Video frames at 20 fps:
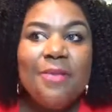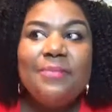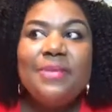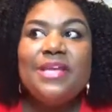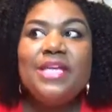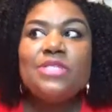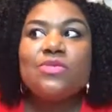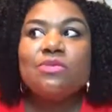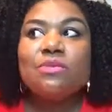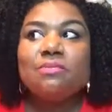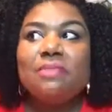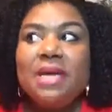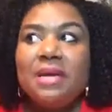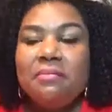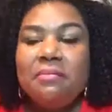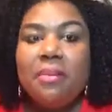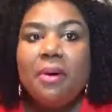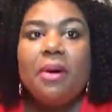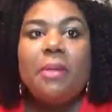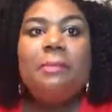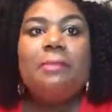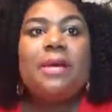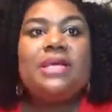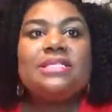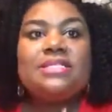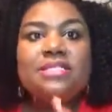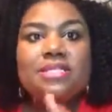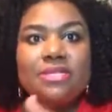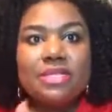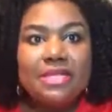Because remember,
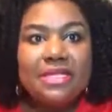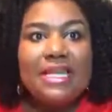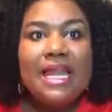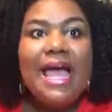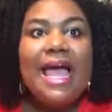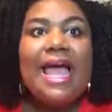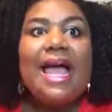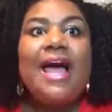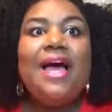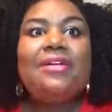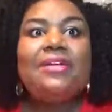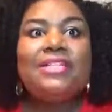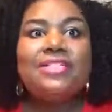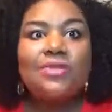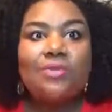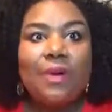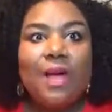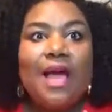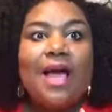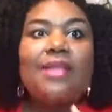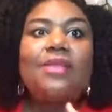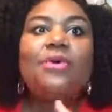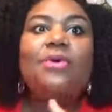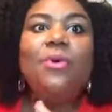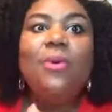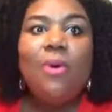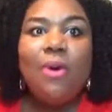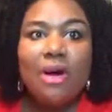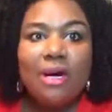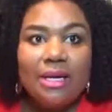Buster the Clown is around the
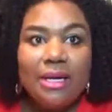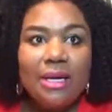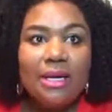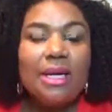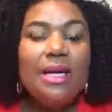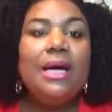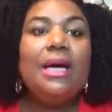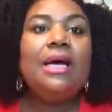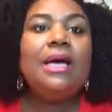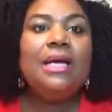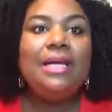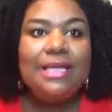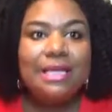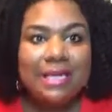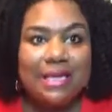corner.